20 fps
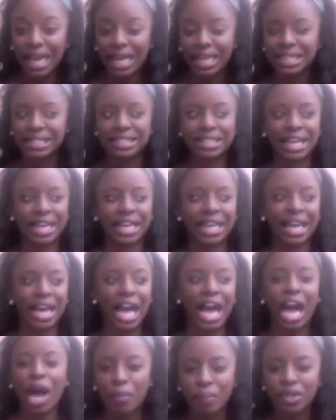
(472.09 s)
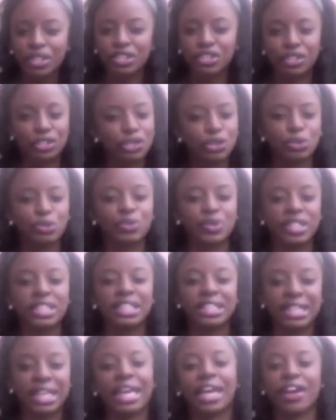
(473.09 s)
It's like, how much did you
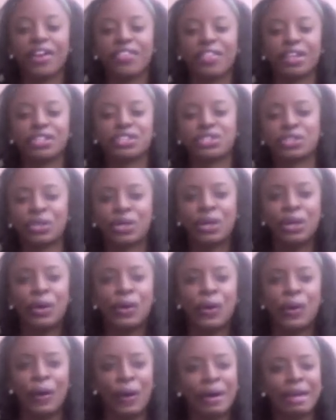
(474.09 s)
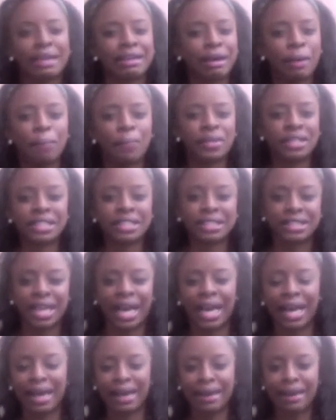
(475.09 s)
really care that you're hooking up with this
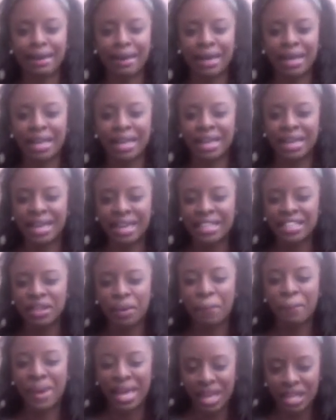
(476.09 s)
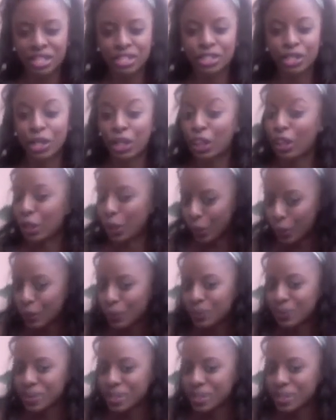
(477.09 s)
guy in your man's clothes?